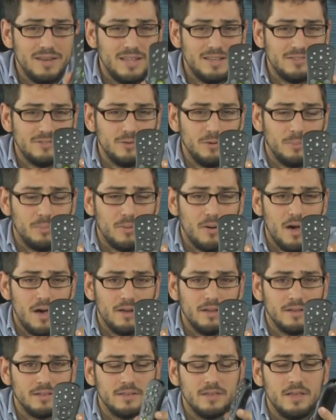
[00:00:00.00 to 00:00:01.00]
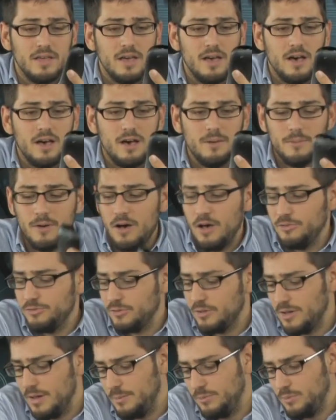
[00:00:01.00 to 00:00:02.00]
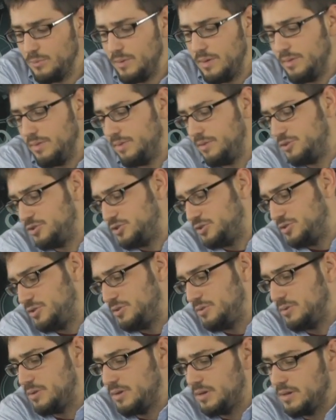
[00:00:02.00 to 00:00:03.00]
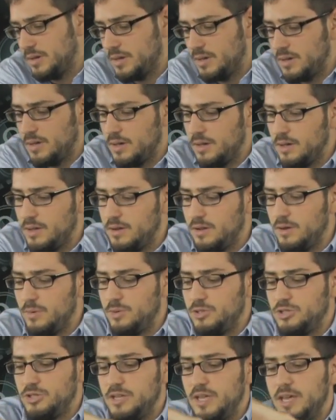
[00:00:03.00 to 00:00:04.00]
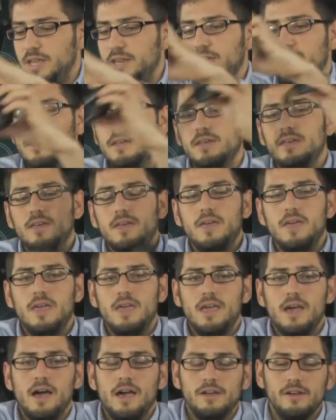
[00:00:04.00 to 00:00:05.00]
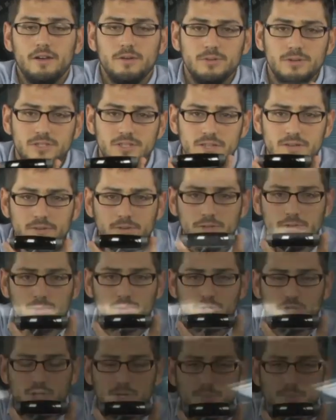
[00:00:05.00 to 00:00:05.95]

nice little product. Um, also comes with, just so you uh, know what you're getting, a IR receiver. This is what you're